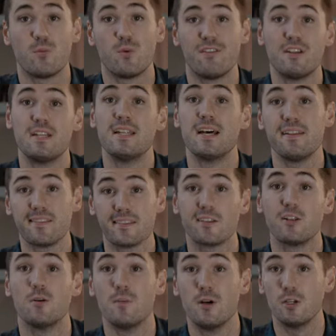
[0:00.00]
that we have a nice
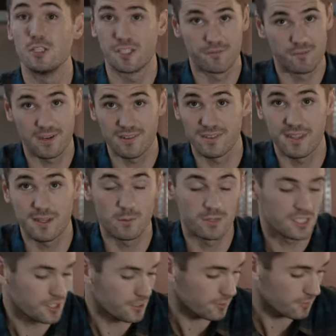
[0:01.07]
slow motion for everything we
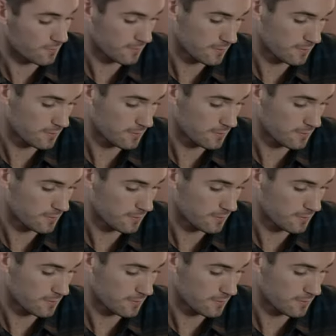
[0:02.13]
shoot.